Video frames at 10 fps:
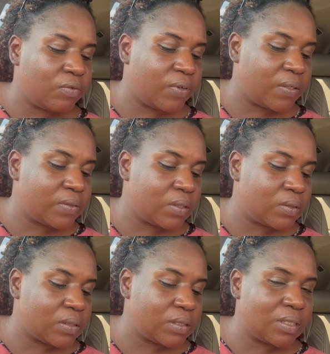
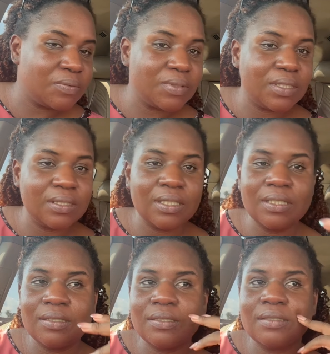5,000, 7,000.
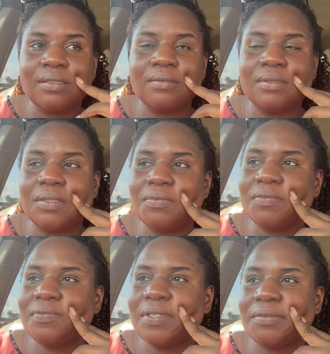No,
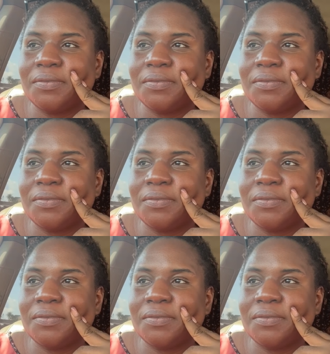7,500.